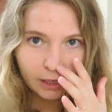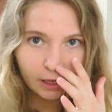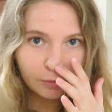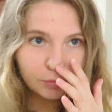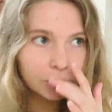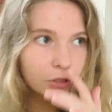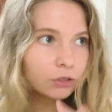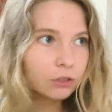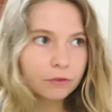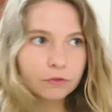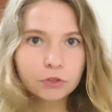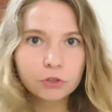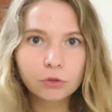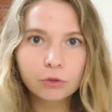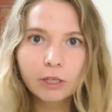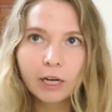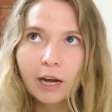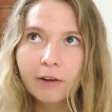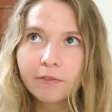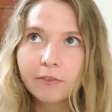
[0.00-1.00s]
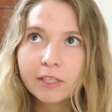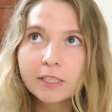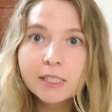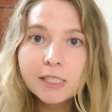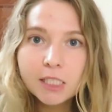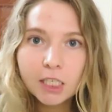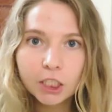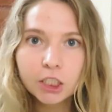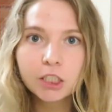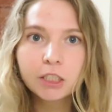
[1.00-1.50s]
I absolutely love to do that. I've
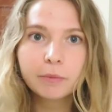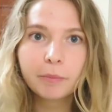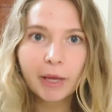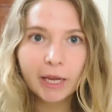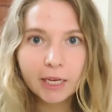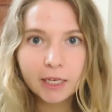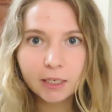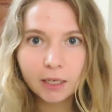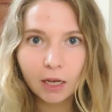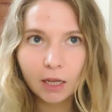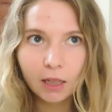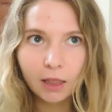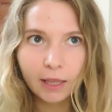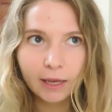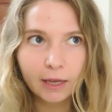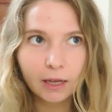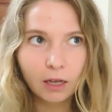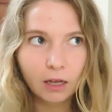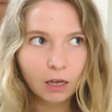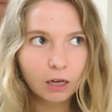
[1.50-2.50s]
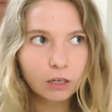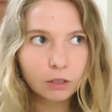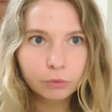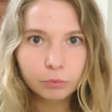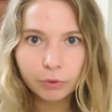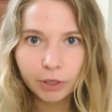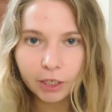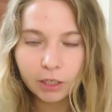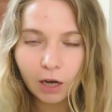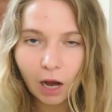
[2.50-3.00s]
considered making like a
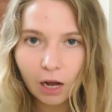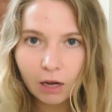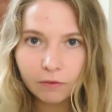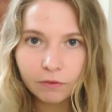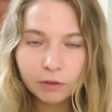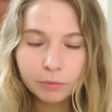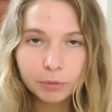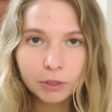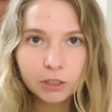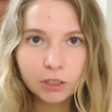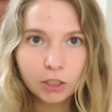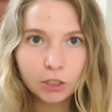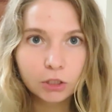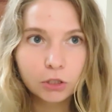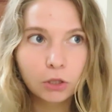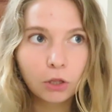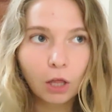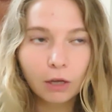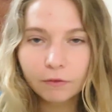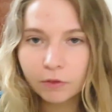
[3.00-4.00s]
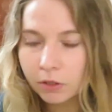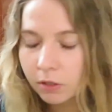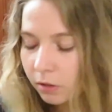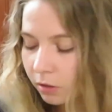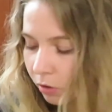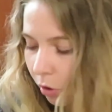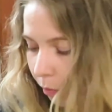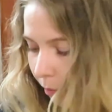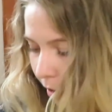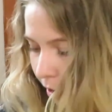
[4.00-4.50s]
career out of it because I love it
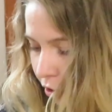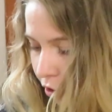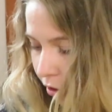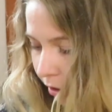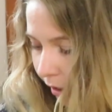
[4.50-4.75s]
so much,